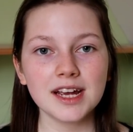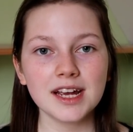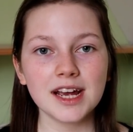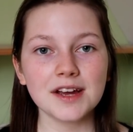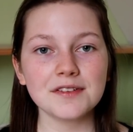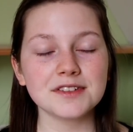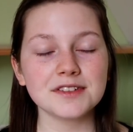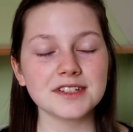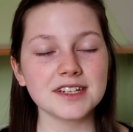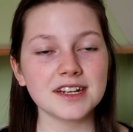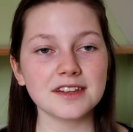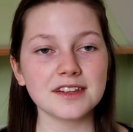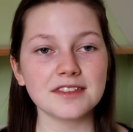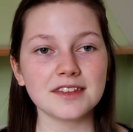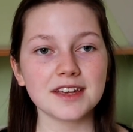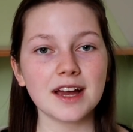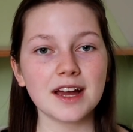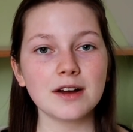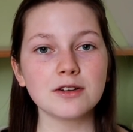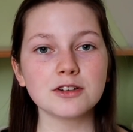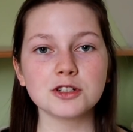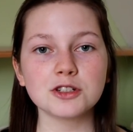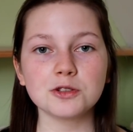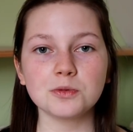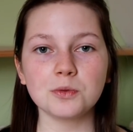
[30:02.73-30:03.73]
If there's anything
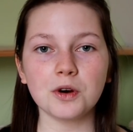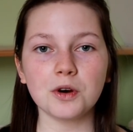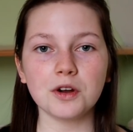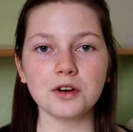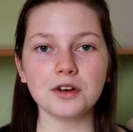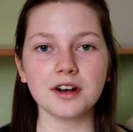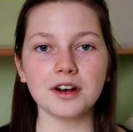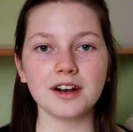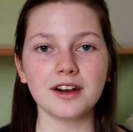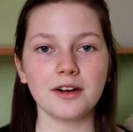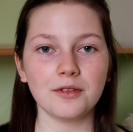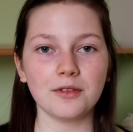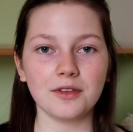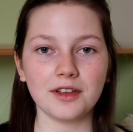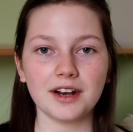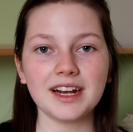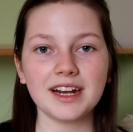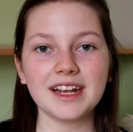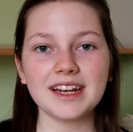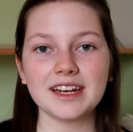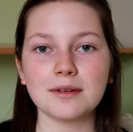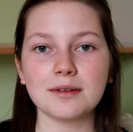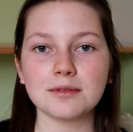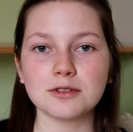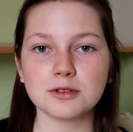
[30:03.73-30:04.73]
else you want on the
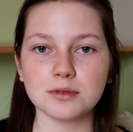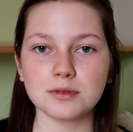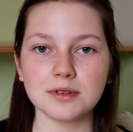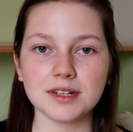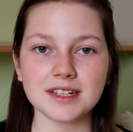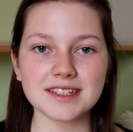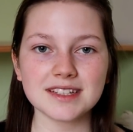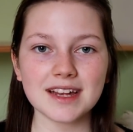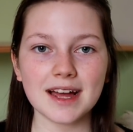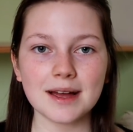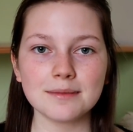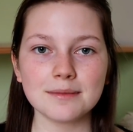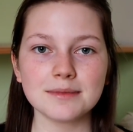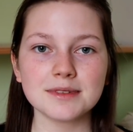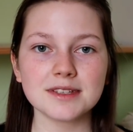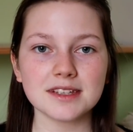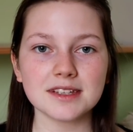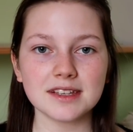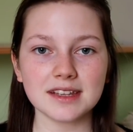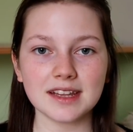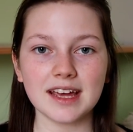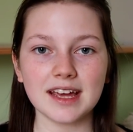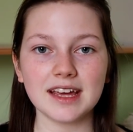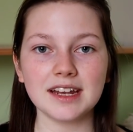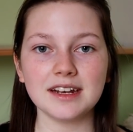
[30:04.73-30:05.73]
lead up to exams,
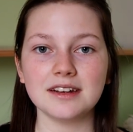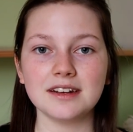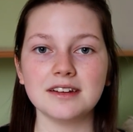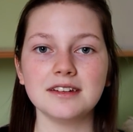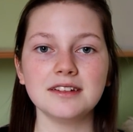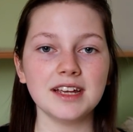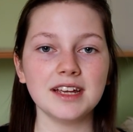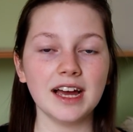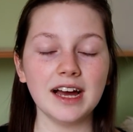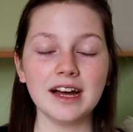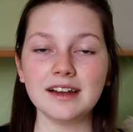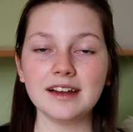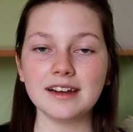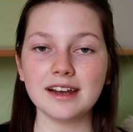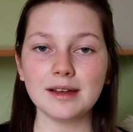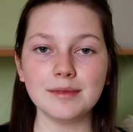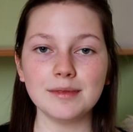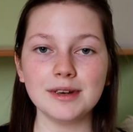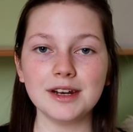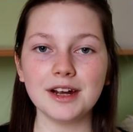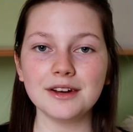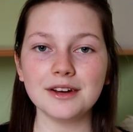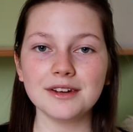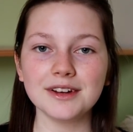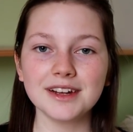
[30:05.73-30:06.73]
then yeah, let
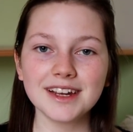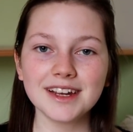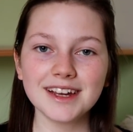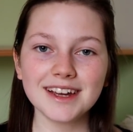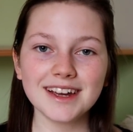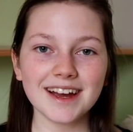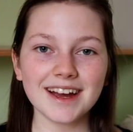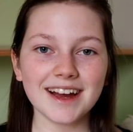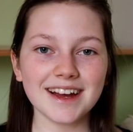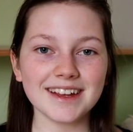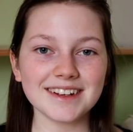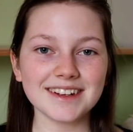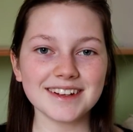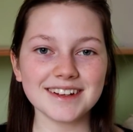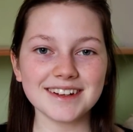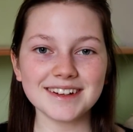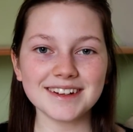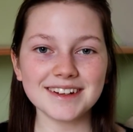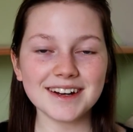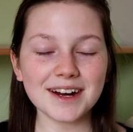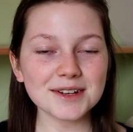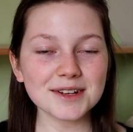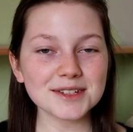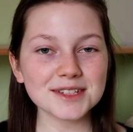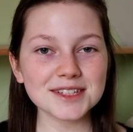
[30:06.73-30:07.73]
me know. And
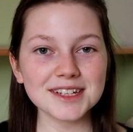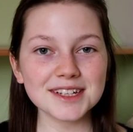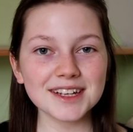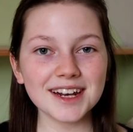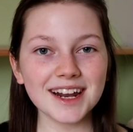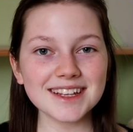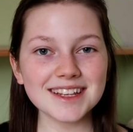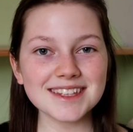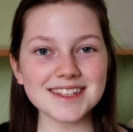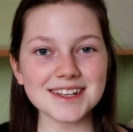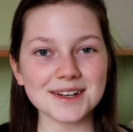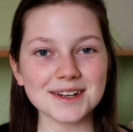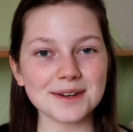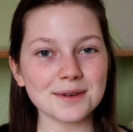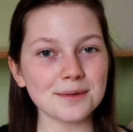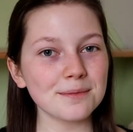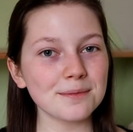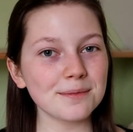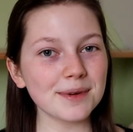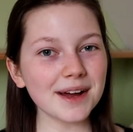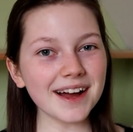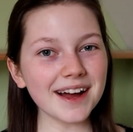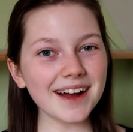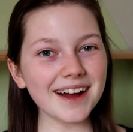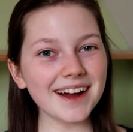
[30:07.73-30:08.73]
I'll see you later.
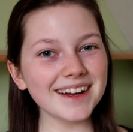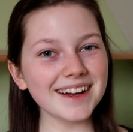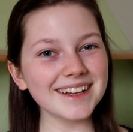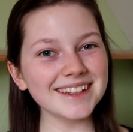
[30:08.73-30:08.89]
Bye!